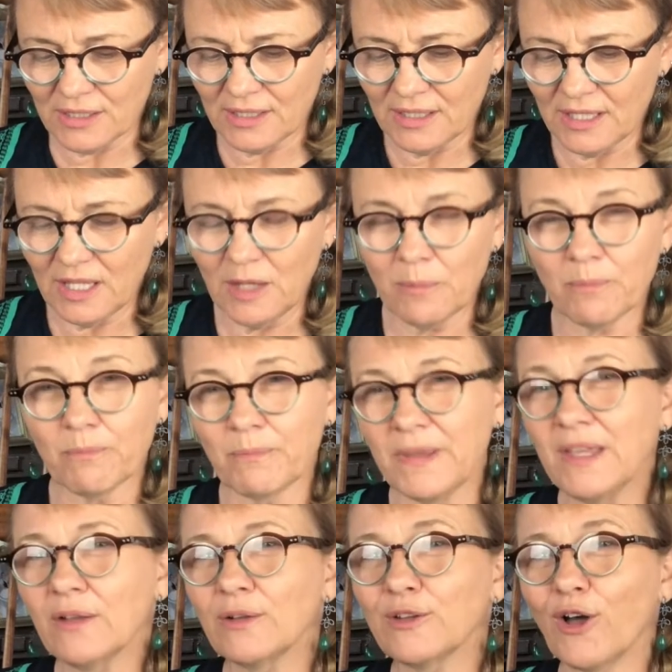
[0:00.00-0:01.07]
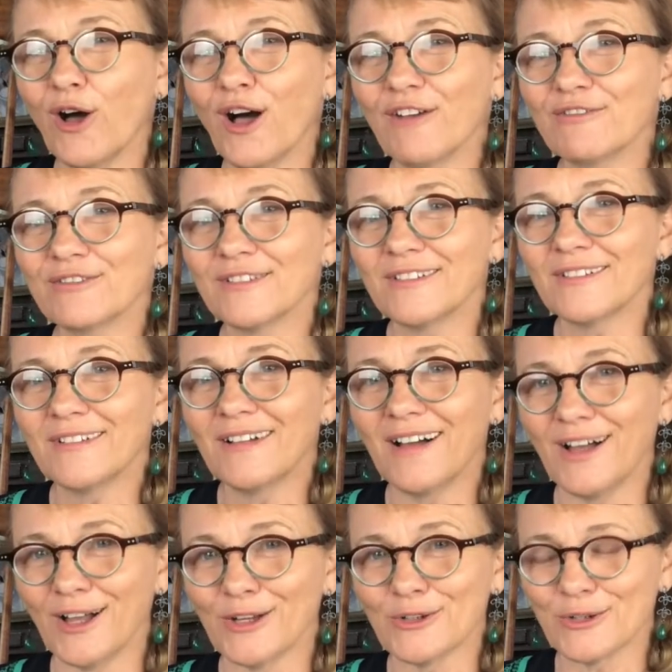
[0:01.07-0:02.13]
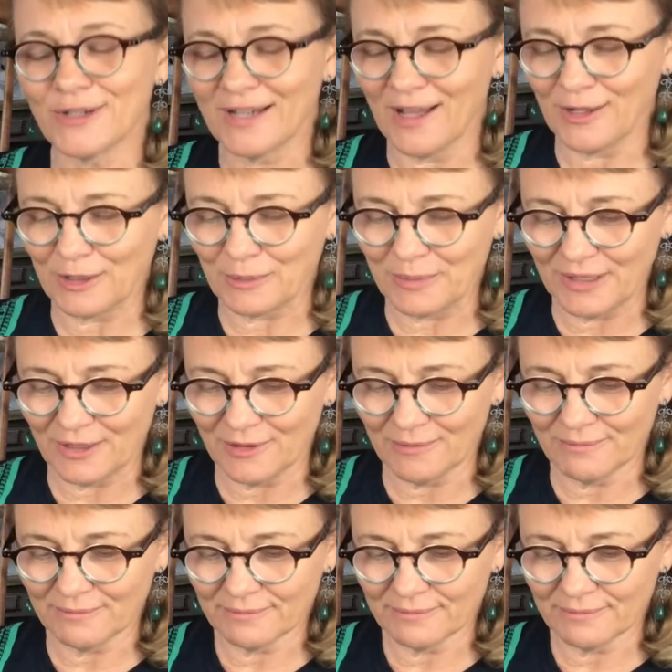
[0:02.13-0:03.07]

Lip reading: He peeled off a $100 bill.